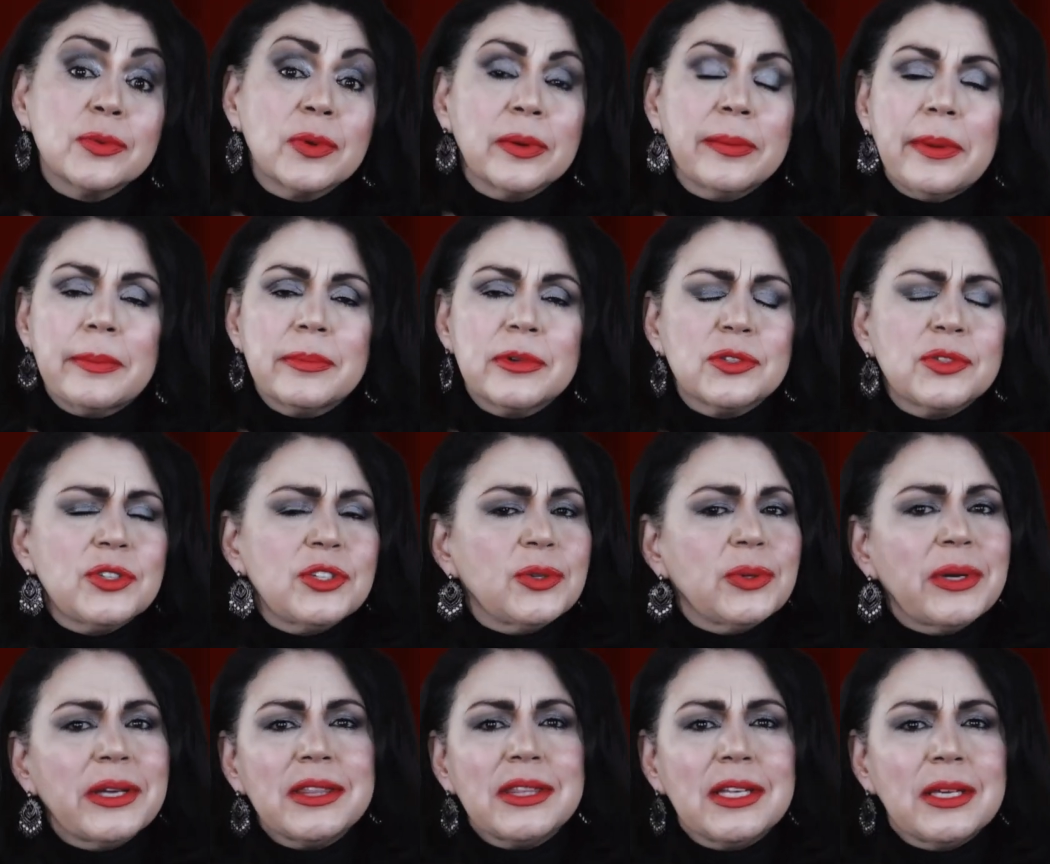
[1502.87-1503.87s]
remember
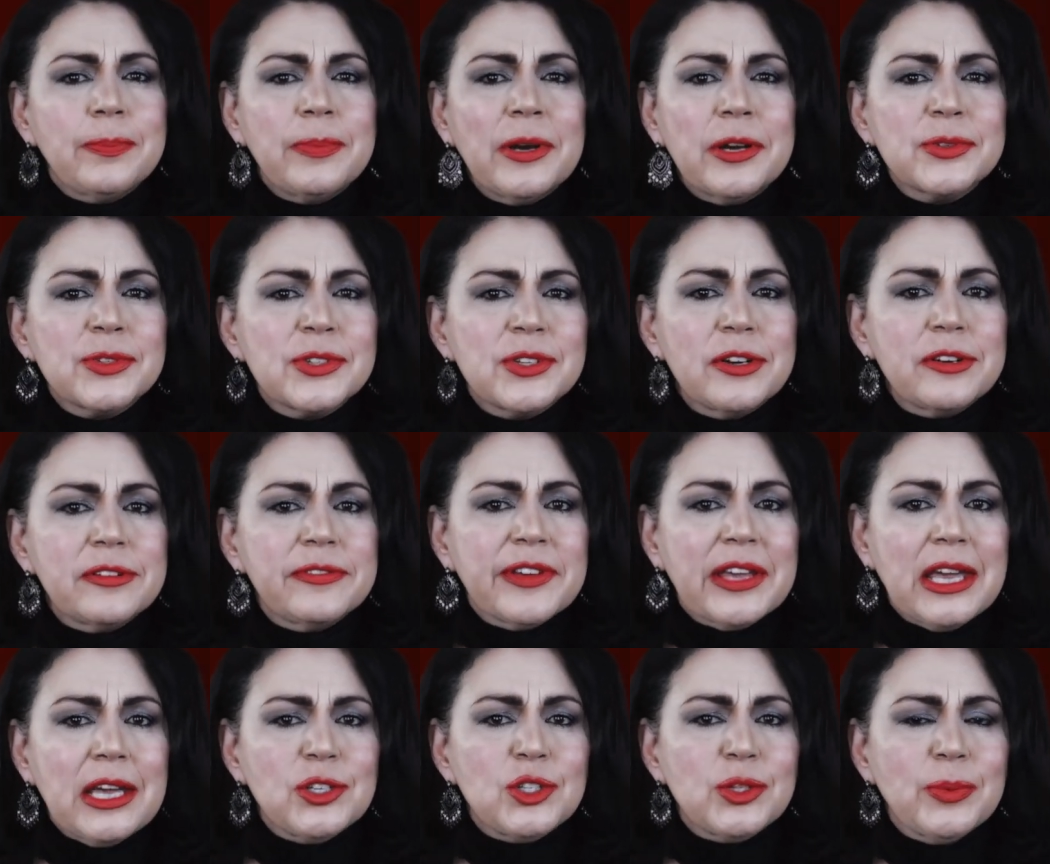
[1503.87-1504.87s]
to hit the post
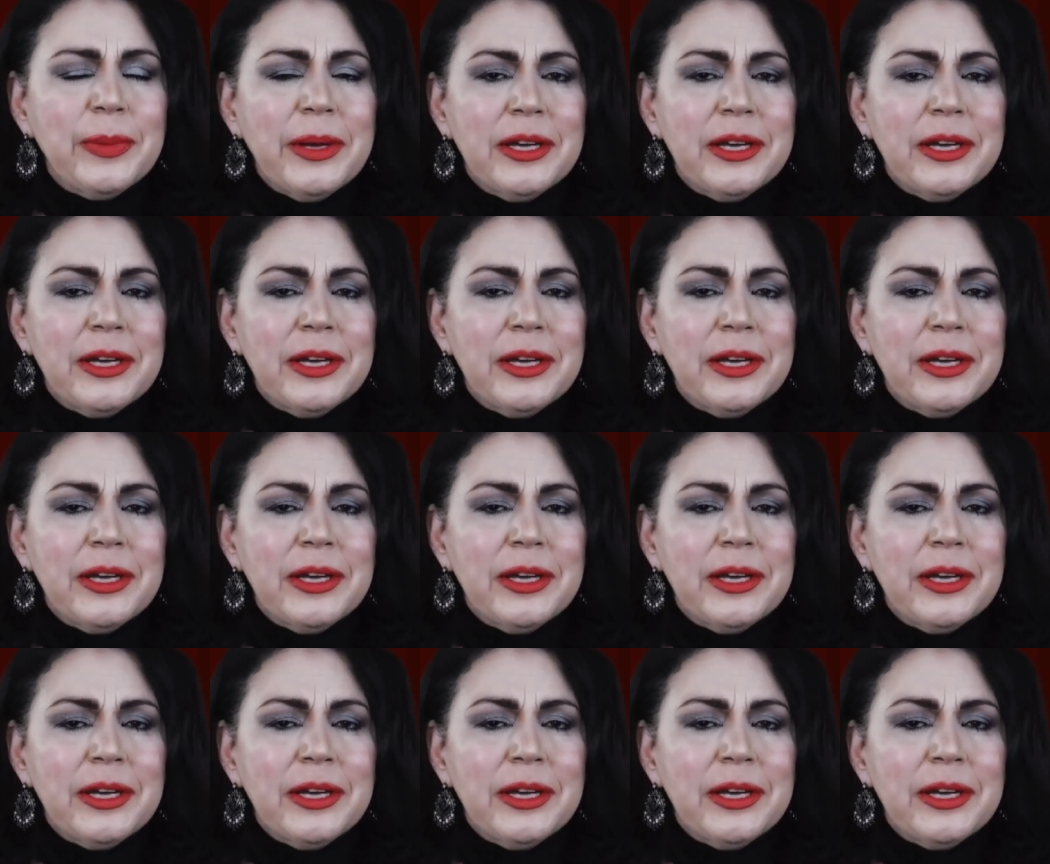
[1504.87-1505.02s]
notification